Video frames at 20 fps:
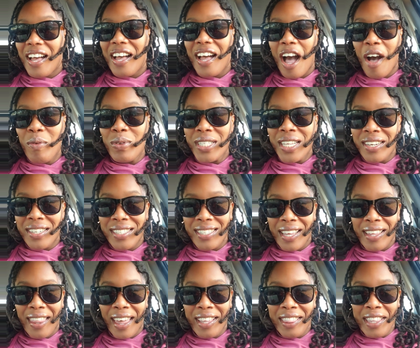I was going to
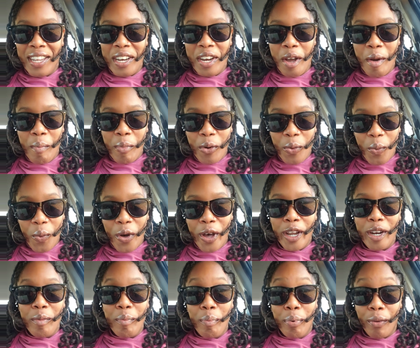say like the number
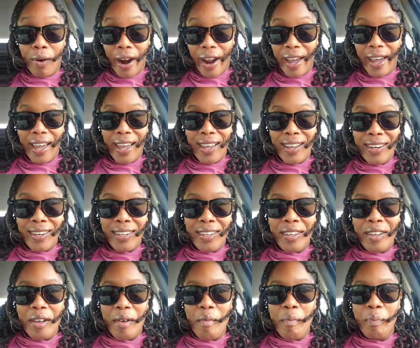one
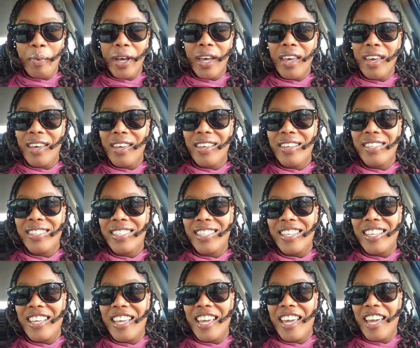brain, because
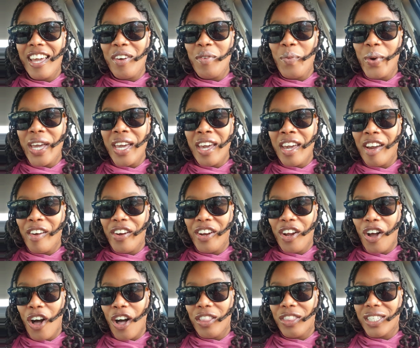we hear
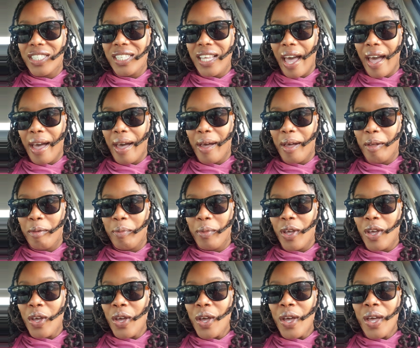it all the time.
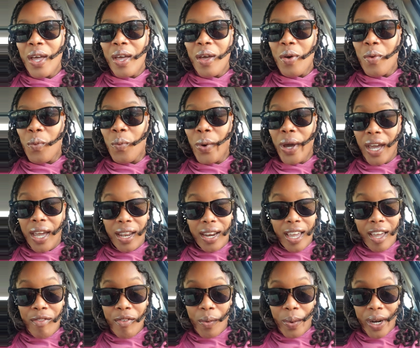
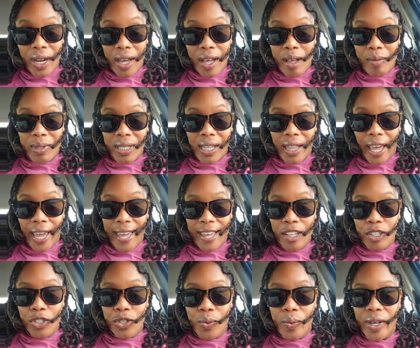Even when it comes to like
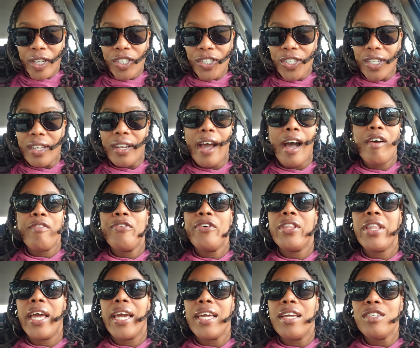intuition, I feel
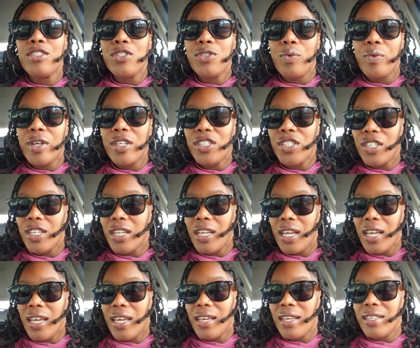like intuition
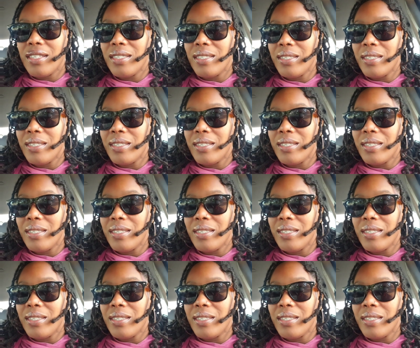is